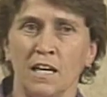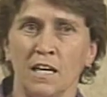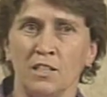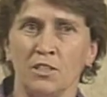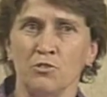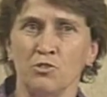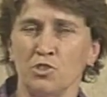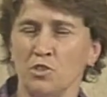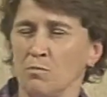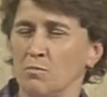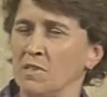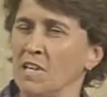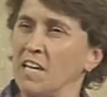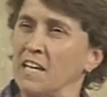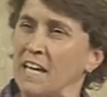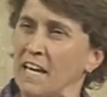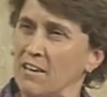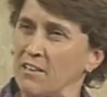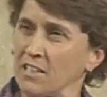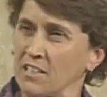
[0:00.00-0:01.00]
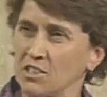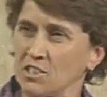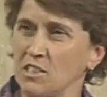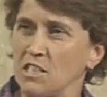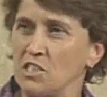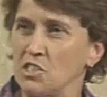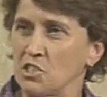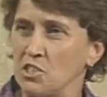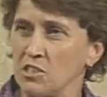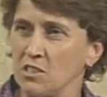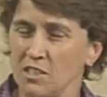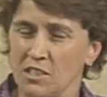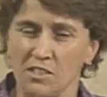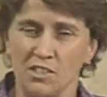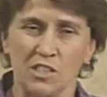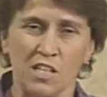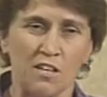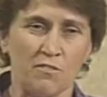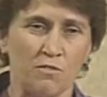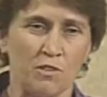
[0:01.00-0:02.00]
do some dugout extensions and
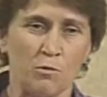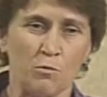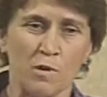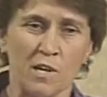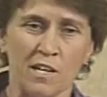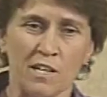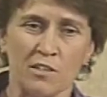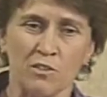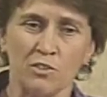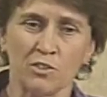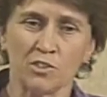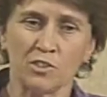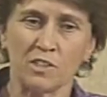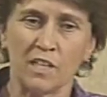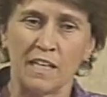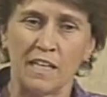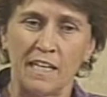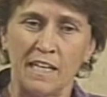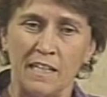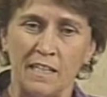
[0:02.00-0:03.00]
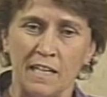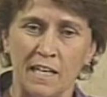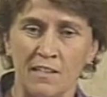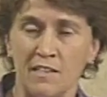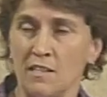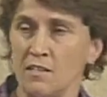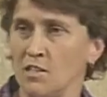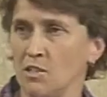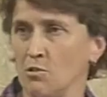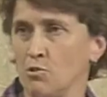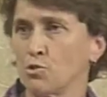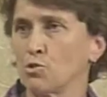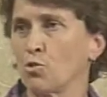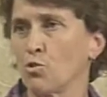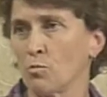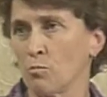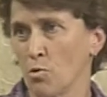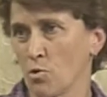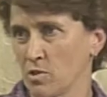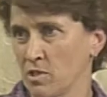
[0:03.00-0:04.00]
safety rails, and then the new
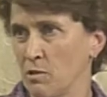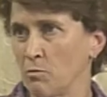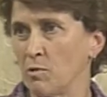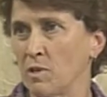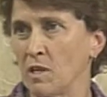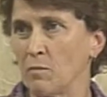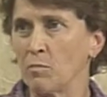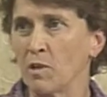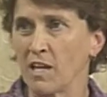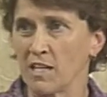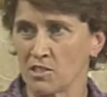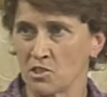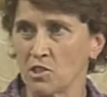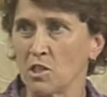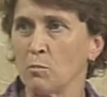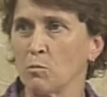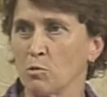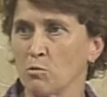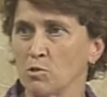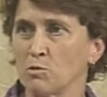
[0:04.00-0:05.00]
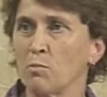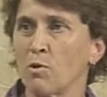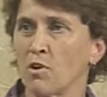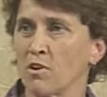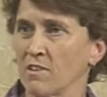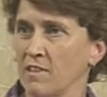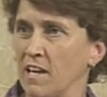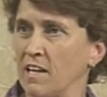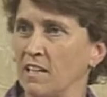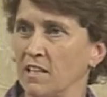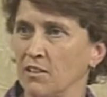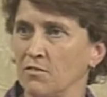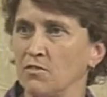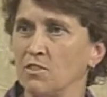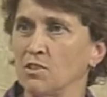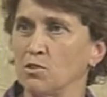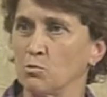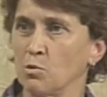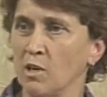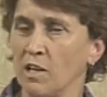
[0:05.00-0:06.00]
scoreboard that went up last summer was part of that gift
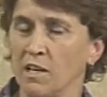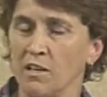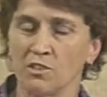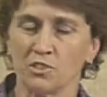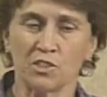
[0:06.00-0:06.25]
as well.